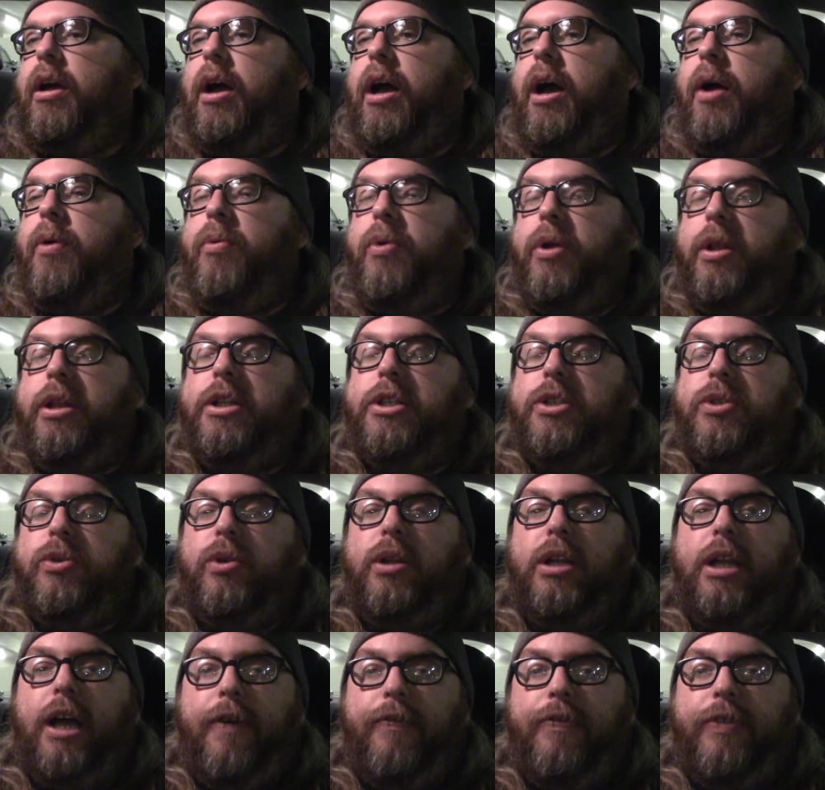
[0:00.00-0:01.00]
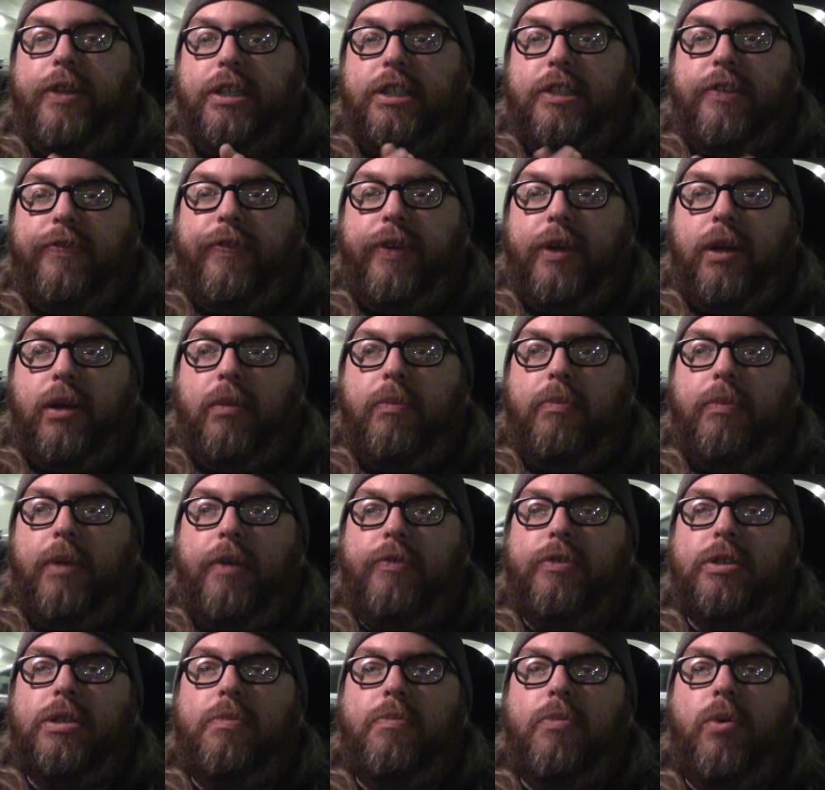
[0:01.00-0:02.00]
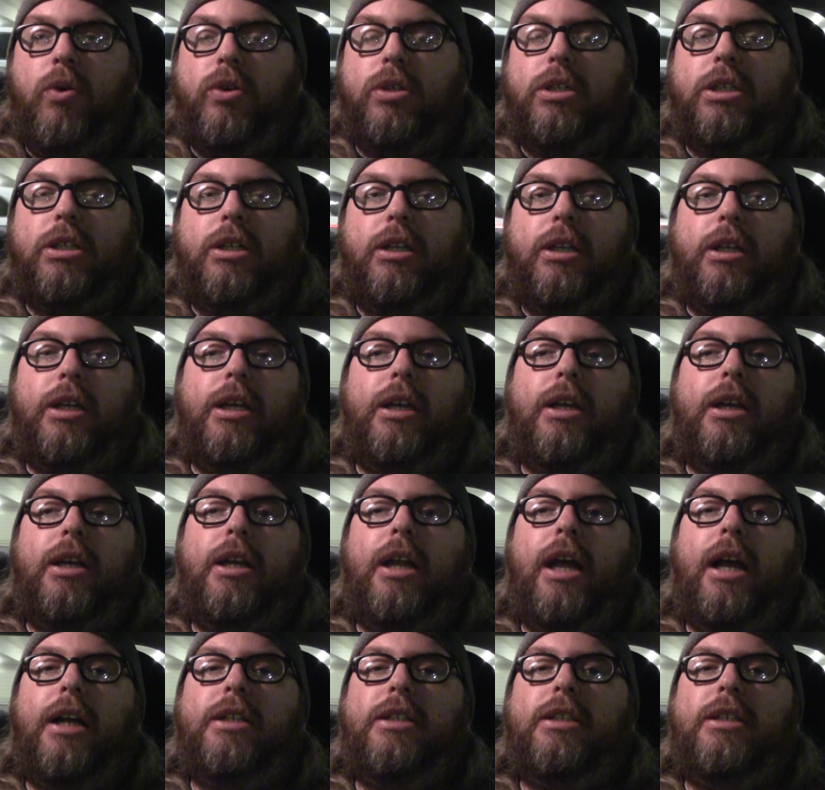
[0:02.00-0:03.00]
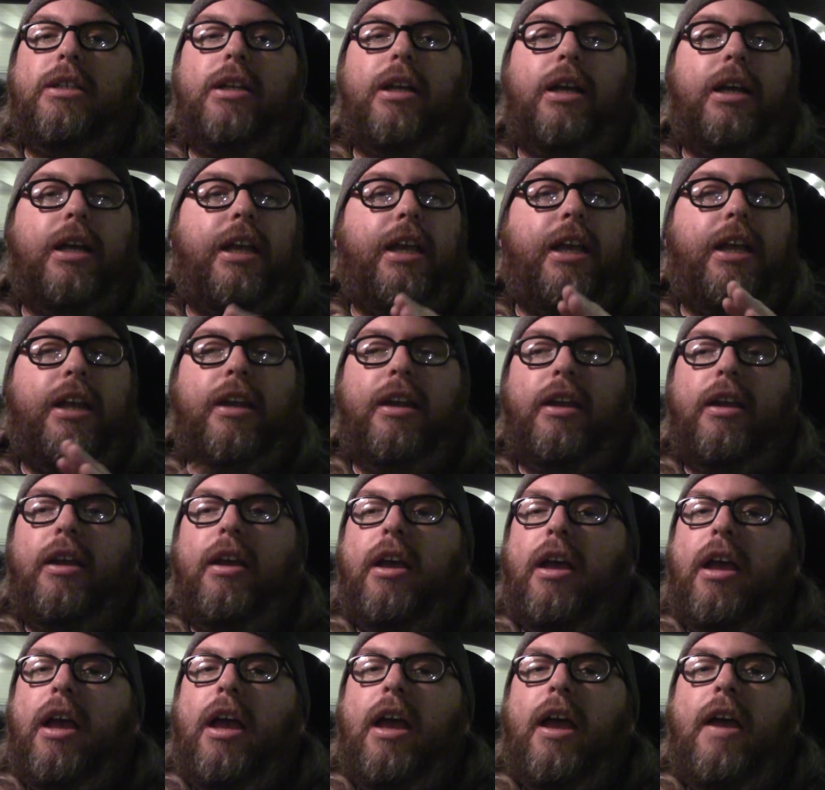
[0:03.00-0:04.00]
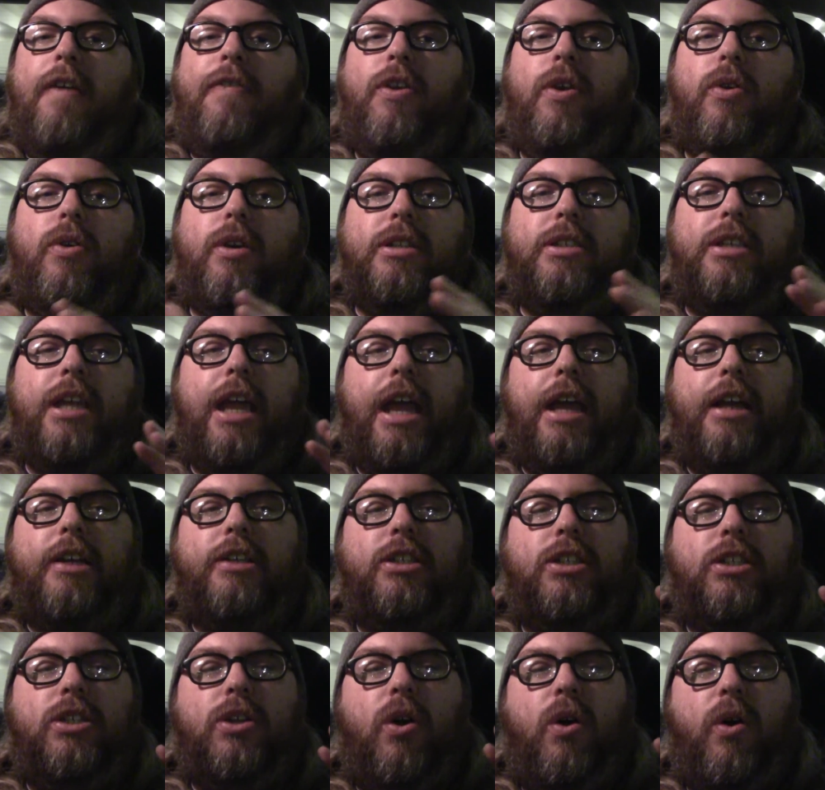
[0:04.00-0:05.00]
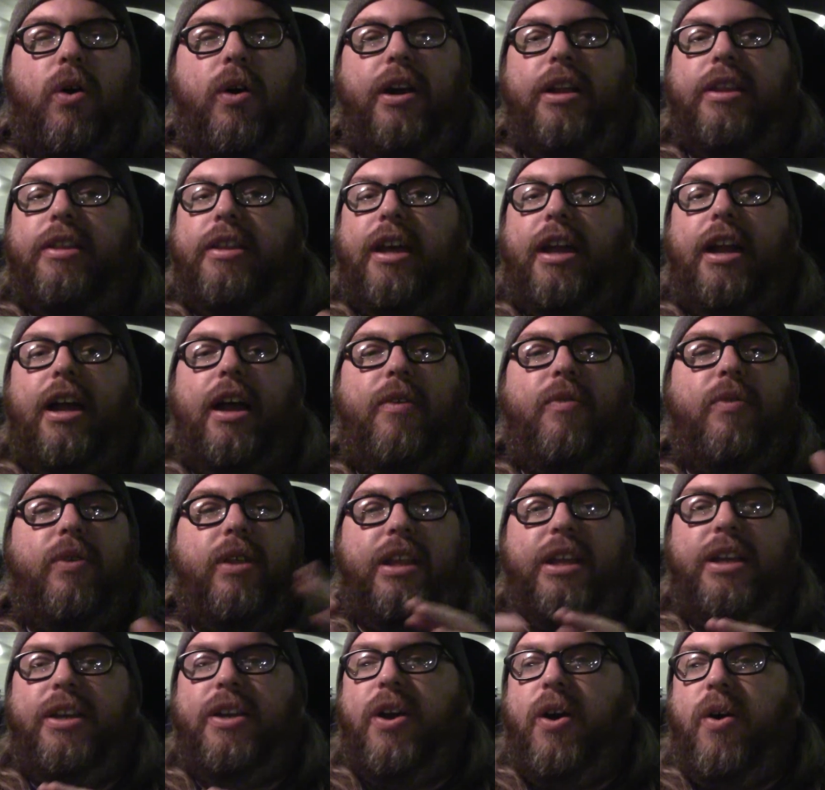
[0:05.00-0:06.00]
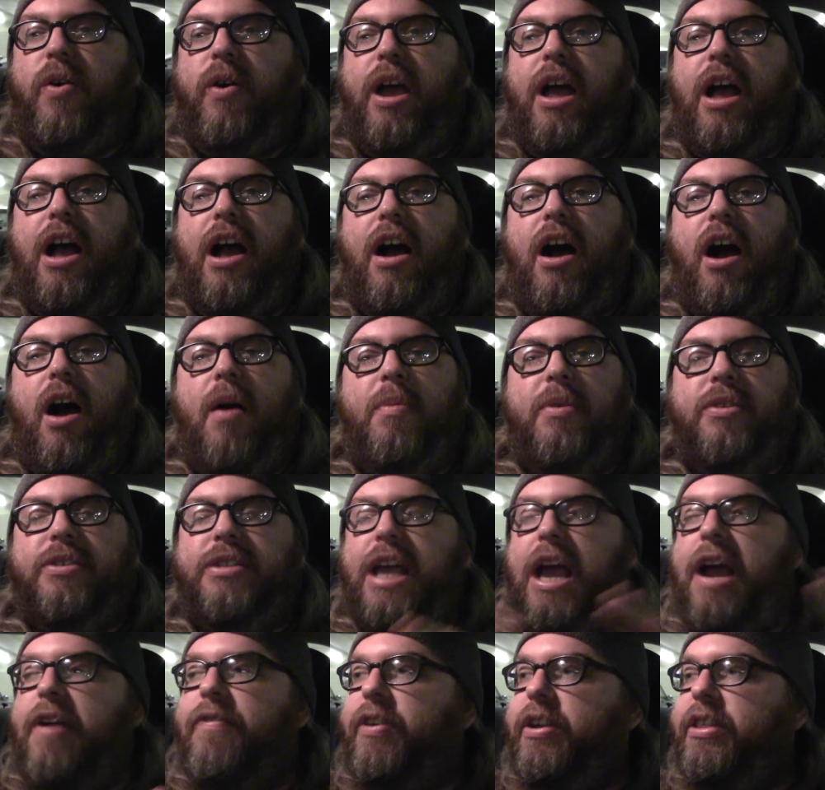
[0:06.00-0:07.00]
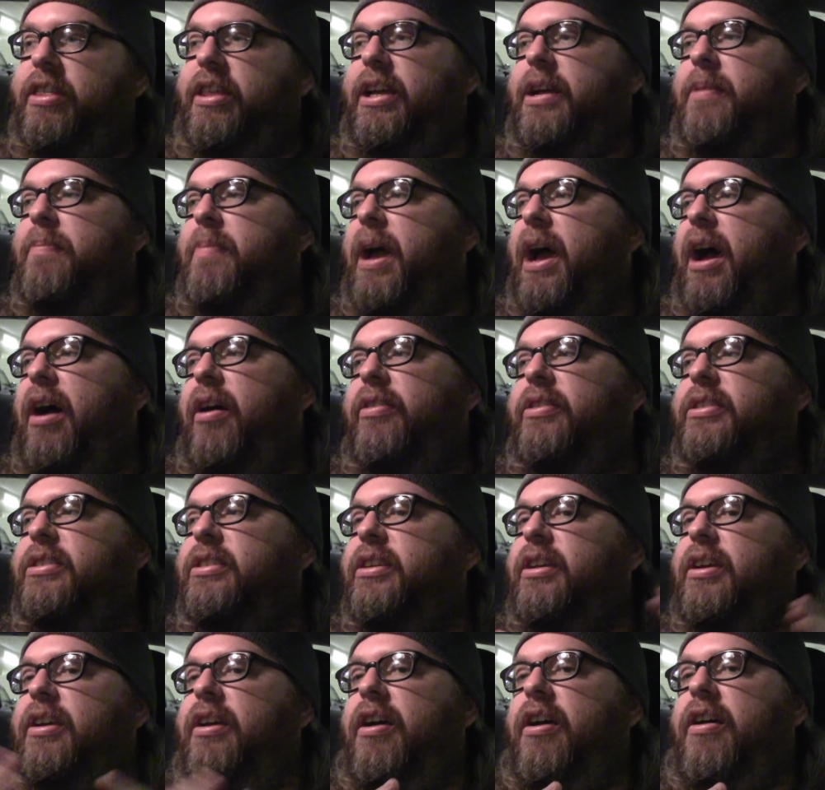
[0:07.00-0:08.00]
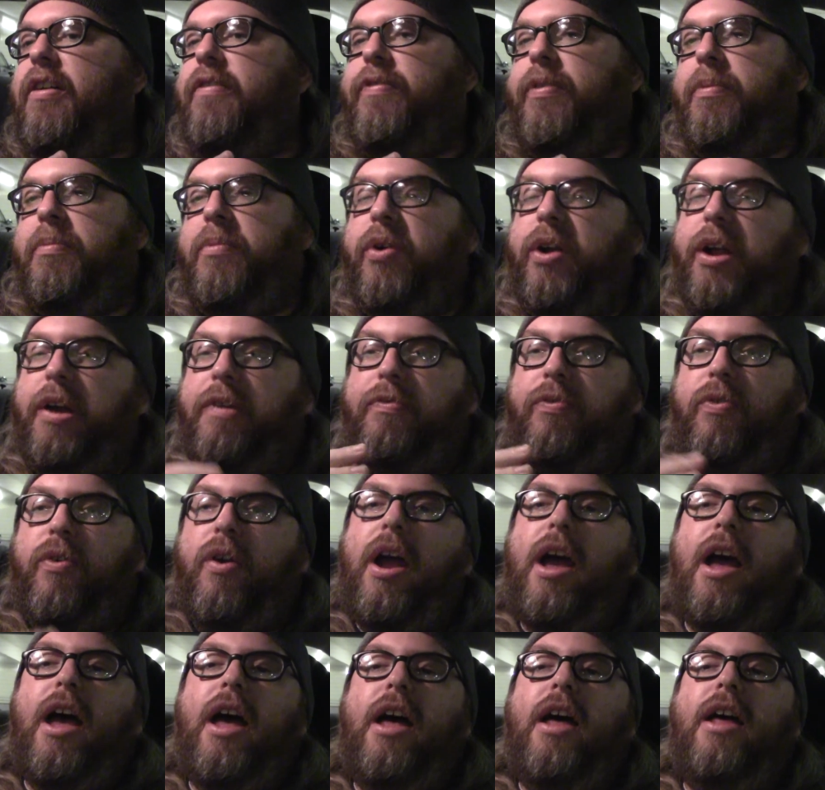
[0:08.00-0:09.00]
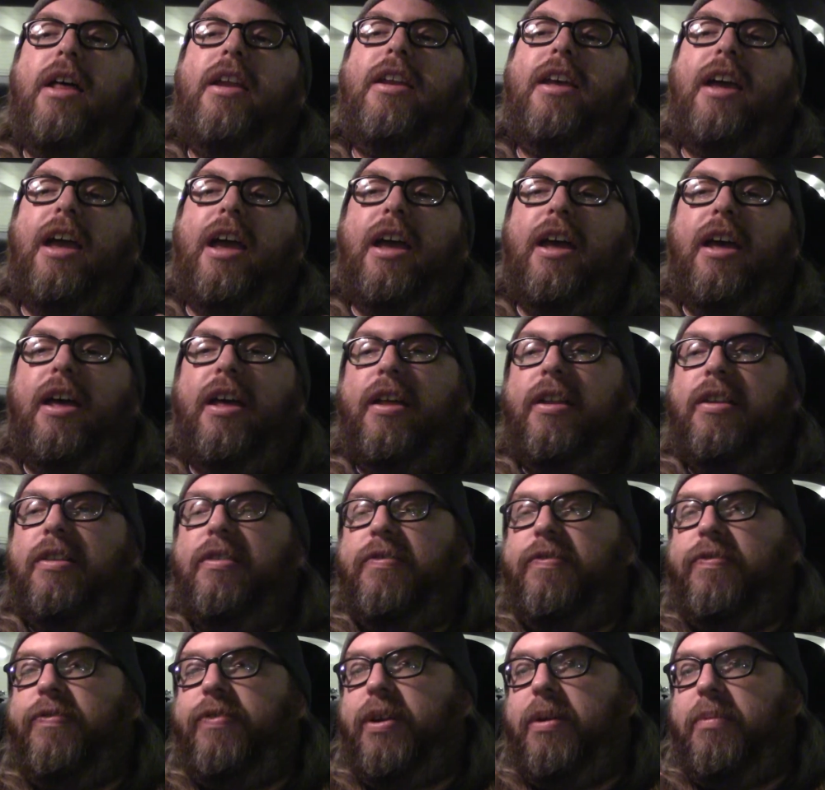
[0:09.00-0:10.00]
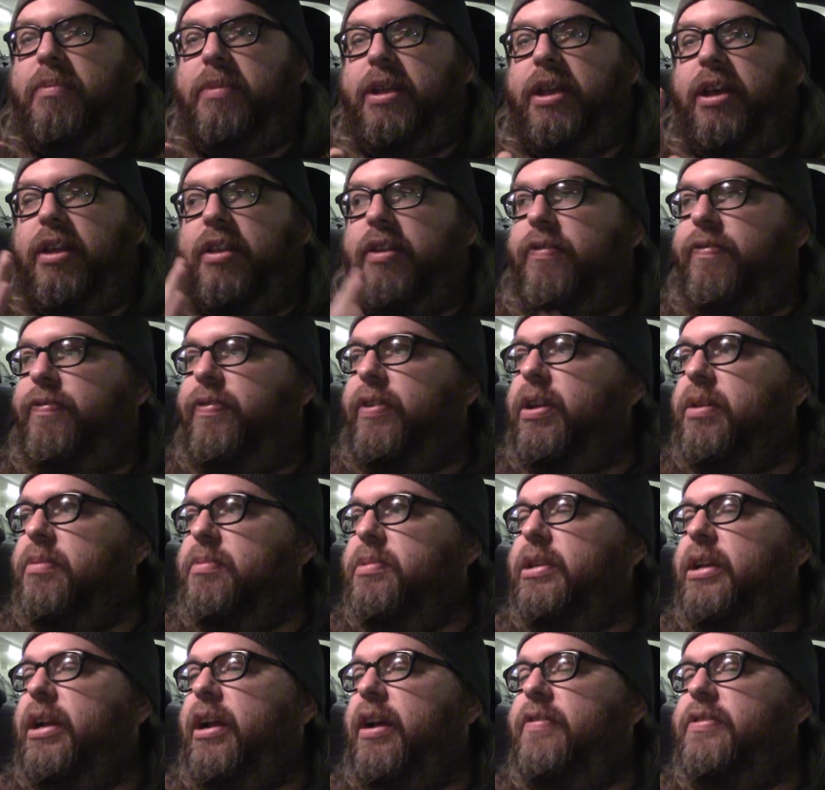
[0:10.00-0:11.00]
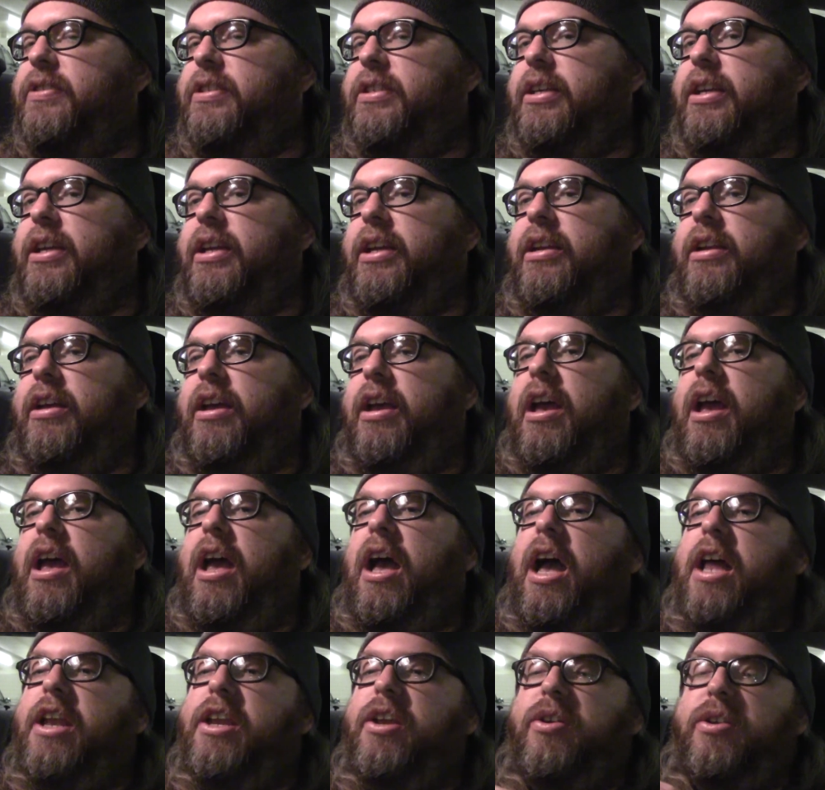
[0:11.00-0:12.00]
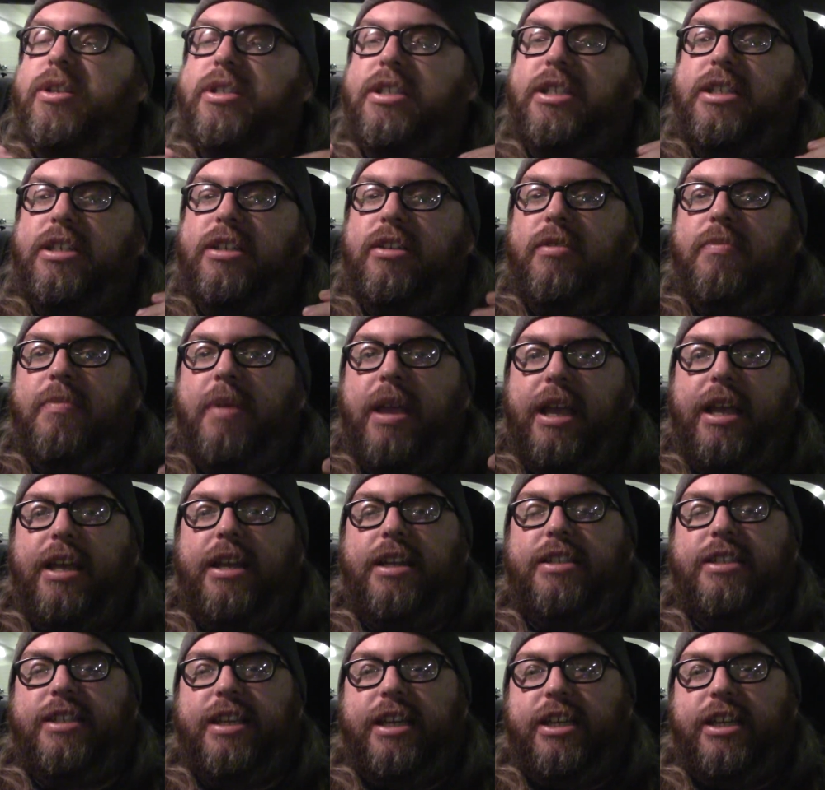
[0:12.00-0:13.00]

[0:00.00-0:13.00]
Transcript: I really do love this film. I was emotionally connected. Again, if you can take a story that I really know almost everything about, from what I've read and from the other films that I've seen, and you can still make it as